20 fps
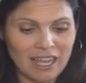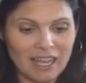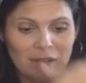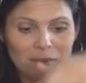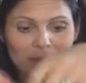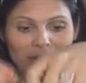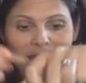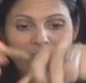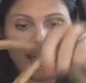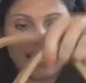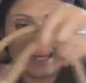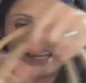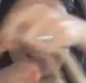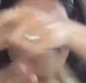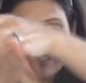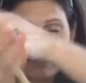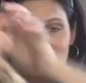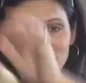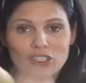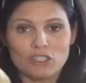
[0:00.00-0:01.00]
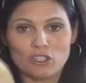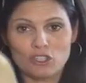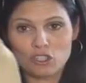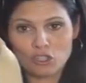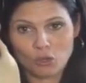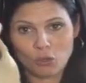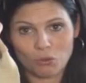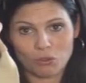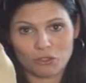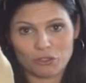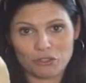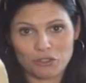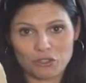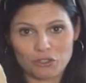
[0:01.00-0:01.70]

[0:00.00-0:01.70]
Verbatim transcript: Um, it has shoulder